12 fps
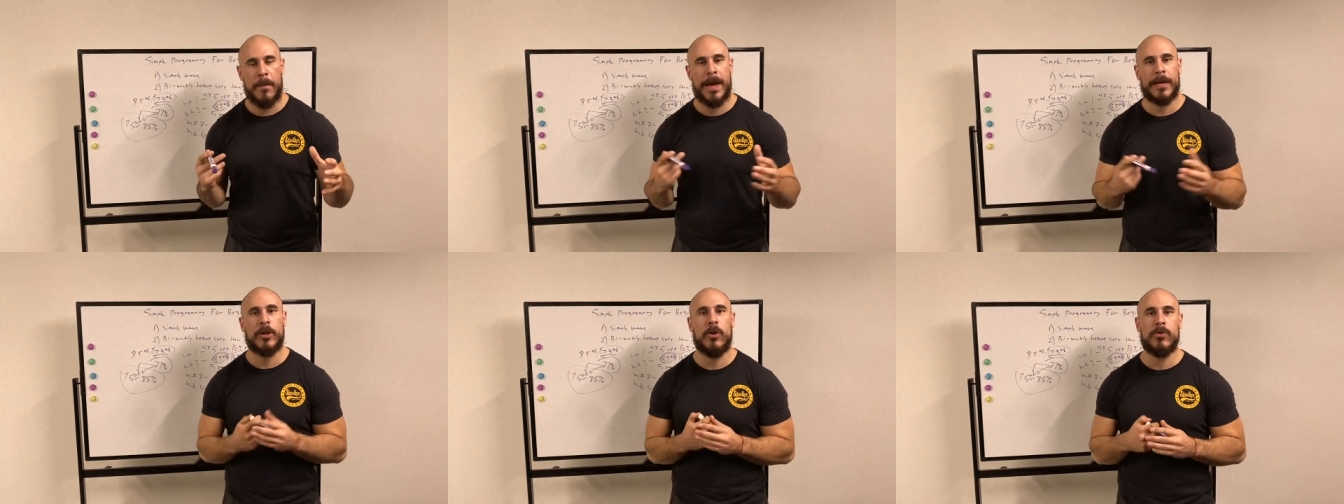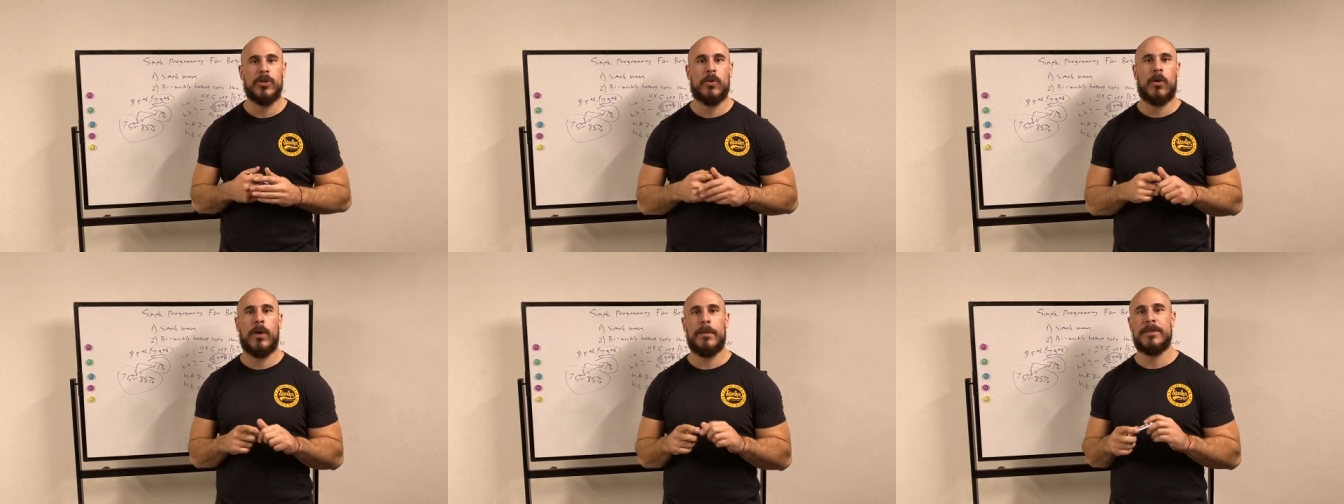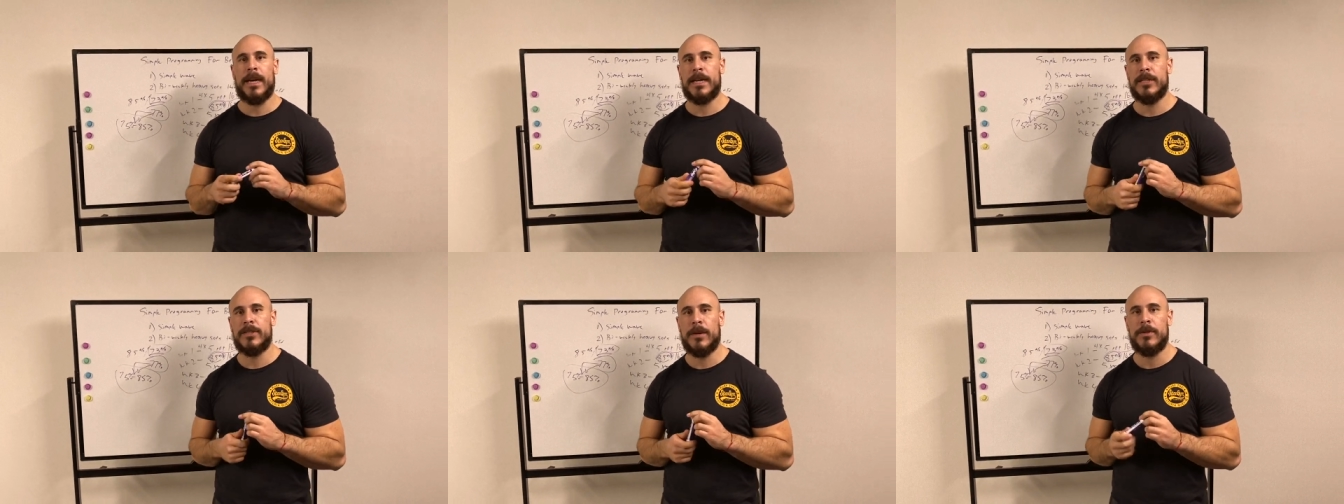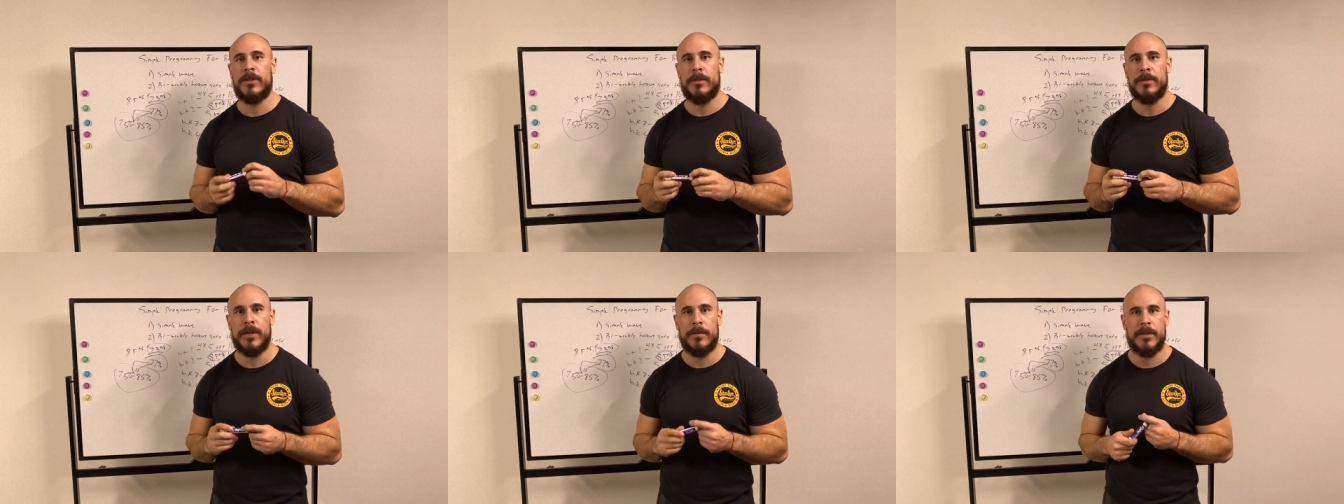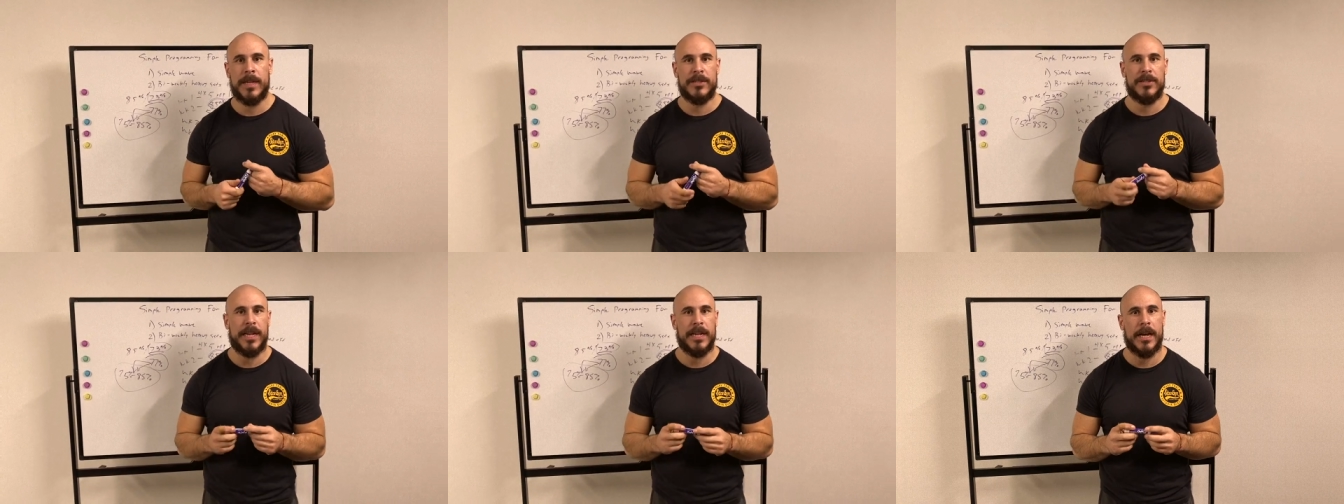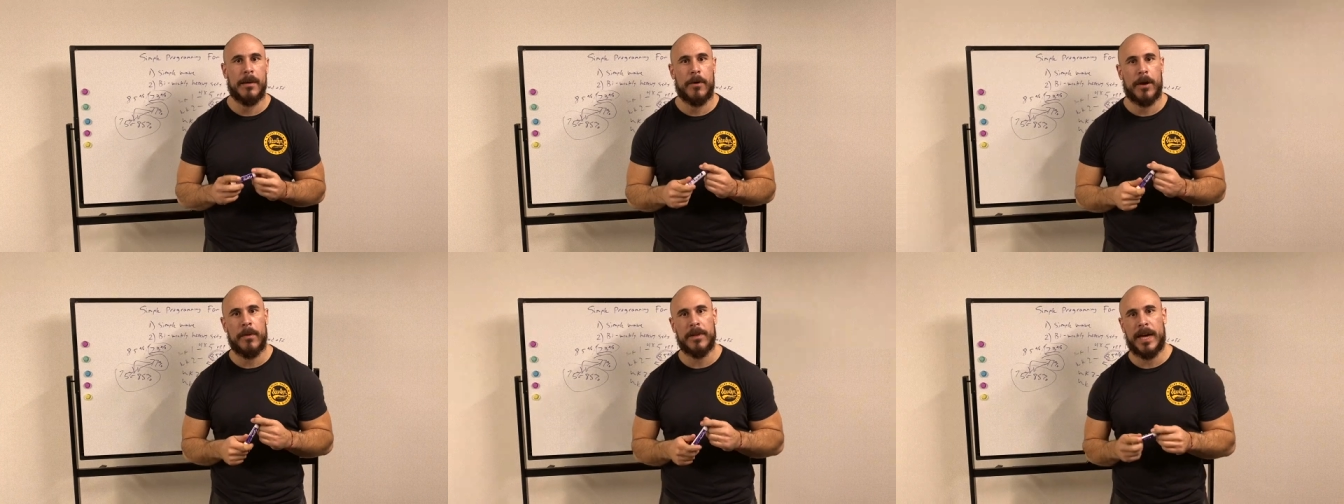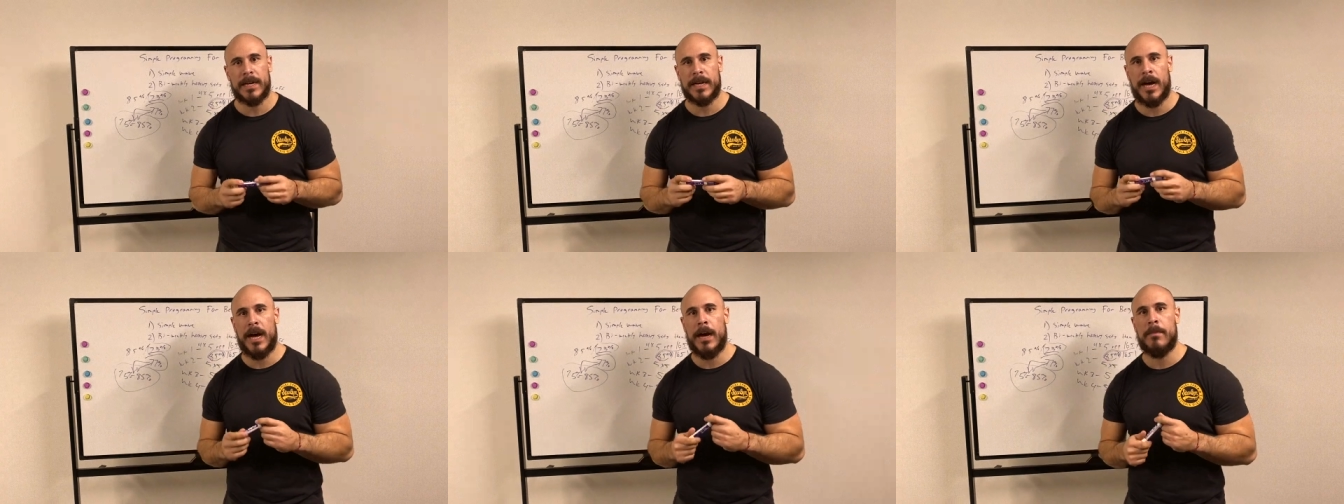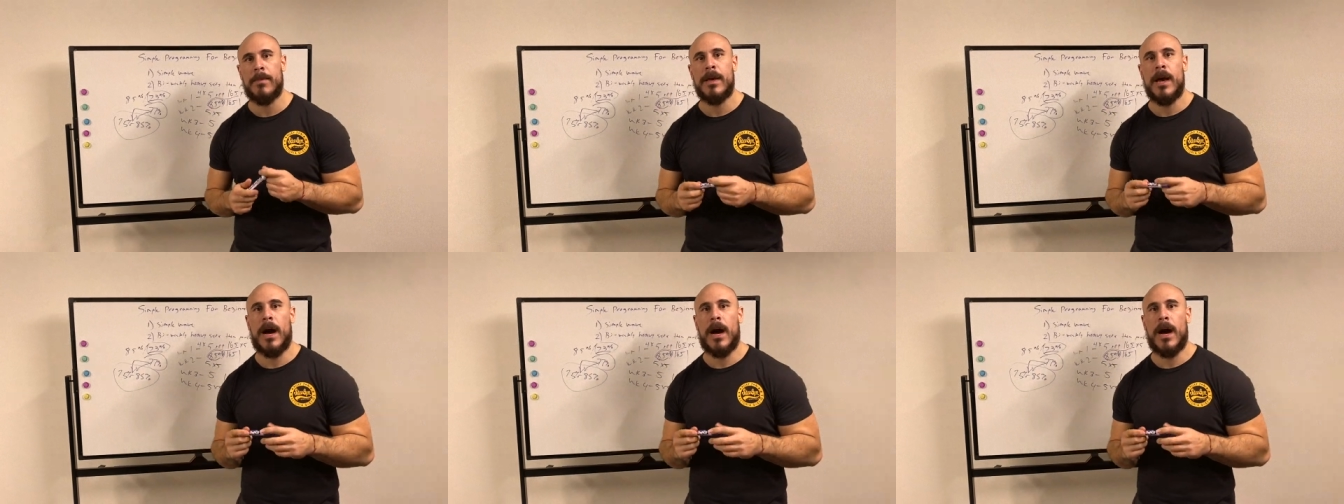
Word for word: and go to our website, www.jdibarbell.com.